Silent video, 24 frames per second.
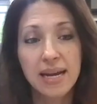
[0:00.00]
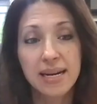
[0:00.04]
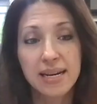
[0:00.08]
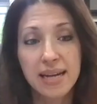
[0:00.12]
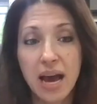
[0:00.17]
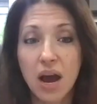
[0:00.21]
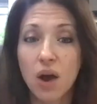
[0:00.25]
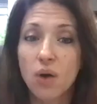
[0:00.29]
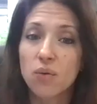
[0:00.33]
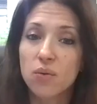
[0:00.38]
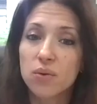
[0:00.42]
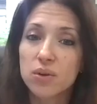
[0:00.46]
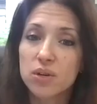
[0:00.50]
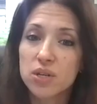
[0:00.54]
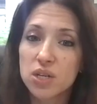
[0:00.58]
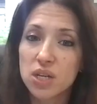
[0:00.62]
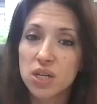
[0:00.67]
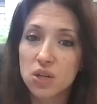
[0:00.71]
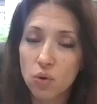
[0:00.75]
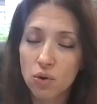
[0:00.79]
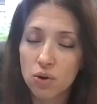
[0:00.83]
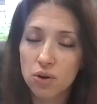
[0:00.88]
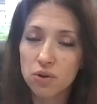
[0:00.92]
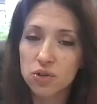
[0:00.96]
Now,
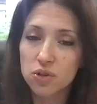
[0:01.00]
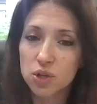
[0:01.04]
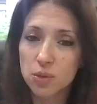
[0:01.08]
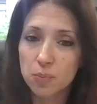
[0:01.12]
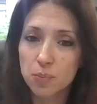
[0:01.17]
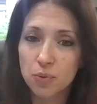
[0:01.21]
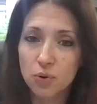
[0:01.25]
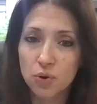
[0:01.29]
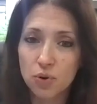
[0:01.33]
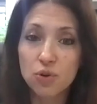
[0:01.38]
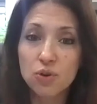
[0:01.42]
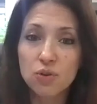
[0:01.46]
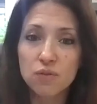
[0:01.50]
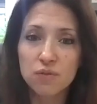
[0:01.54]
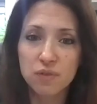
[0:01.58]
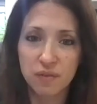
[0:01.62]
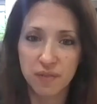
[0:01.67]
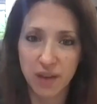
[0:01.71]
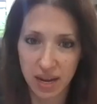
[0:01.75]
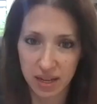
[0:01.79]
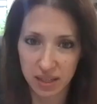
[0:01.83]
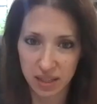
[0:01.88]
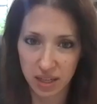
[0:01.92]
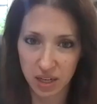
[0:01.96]
in order to prove a
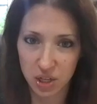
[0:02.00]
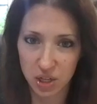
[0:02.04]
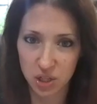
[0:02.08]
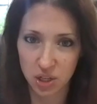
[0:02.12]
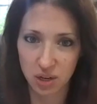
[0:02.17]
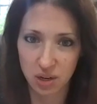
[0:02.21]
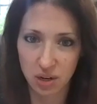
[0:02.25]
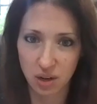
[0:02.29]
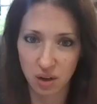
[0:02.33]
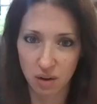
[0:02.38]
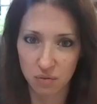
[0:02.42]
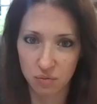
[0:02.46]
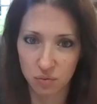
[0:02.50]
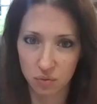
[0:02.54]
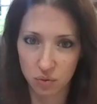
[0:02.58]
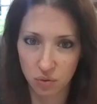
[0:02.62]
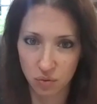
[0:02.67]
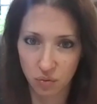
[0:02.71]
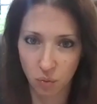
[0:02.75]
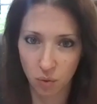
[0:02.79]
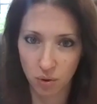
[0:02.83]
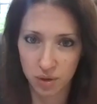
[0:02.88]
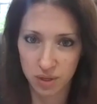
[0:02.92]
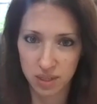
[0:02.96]
violation of
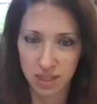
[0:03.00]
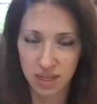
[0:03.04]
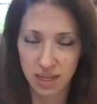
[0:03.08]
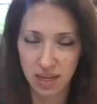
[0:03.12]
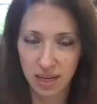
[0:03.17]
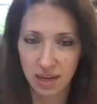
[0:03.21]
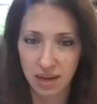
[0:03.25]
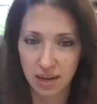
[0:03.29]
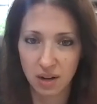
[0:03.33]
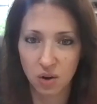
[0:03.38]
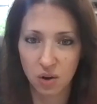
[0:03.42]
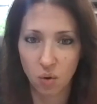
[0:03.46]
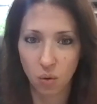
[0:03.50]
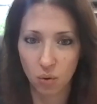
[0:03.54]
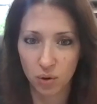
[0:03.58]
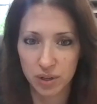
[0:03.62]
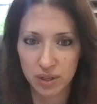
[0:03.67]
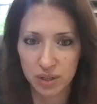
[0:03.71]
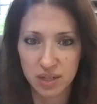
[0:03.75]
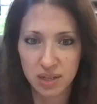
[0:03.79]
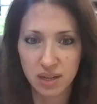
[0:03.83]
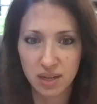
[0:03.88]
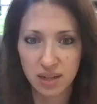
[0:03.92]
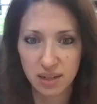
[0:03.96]
Rule 14,
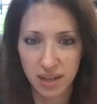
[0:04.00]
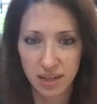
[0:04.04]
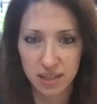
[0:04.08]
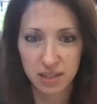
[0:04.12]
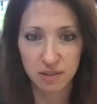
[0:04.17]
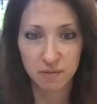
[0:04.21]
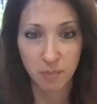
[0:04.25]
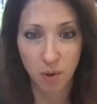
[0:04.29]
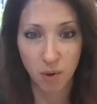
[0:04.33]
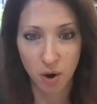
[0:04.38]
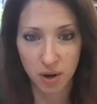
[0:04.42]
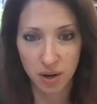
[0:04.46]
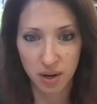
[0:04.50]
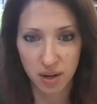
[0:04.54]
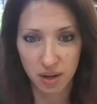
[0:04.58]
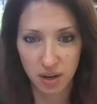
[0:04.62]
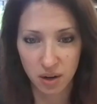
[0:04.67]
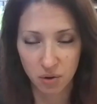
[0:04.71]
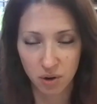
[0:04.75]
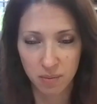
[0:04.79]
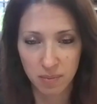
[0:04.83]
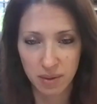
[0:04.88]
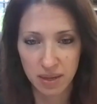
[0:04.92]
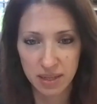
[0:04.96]
according to the collective bargaining
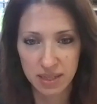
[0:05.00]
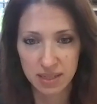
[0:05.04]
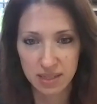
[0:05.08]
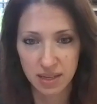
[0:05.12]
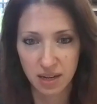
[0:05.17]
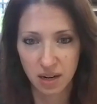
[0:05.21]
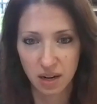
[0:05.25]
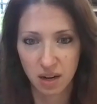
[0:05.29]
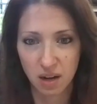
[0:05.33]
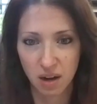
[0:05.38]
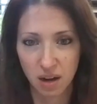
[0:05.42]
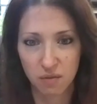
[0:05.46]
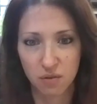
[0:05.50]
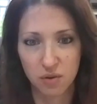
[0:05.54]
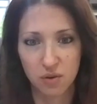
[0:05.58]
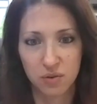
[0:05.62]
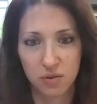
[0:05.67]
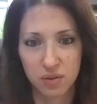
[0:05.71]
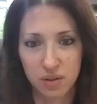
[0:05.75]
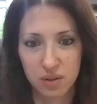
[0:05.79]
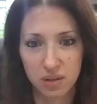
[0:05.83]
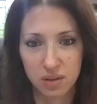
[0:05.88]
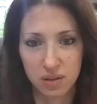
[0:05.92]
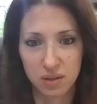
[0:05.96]
agreements that
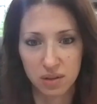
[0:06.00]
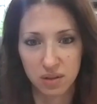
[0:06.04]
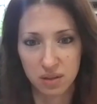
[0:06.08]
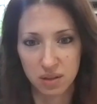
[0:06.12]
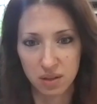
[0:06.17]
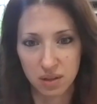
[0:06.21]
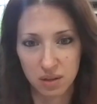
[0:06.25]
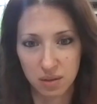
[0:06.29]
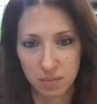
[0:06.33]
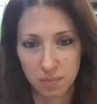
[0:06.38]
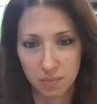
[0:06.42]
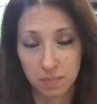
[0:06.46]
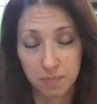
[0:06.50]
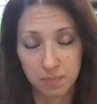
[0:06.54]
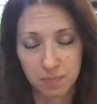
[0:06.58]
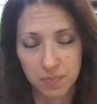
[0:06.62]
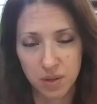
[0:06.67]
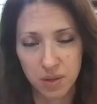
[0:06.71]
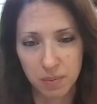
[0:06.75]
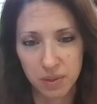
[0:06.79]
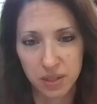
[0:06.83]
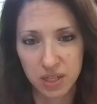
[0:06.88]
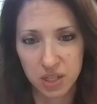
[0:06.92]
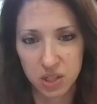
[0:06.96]
govern the
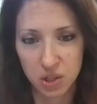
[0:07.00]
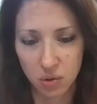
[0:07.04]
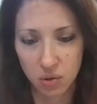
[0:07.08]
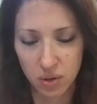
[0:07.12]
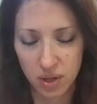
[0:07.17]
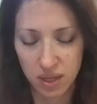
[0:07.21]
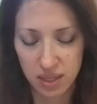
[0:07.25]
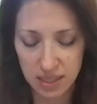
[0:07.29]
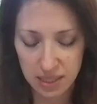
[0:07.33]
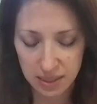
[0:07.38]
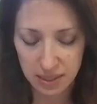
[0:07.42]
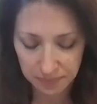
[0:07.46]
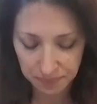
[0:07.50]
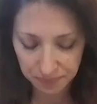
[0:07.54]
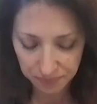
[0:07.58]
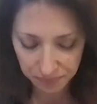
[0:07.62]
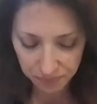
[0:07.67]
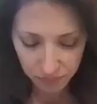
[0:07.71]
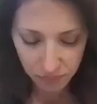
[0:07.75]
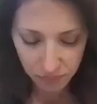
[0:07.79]
police unions,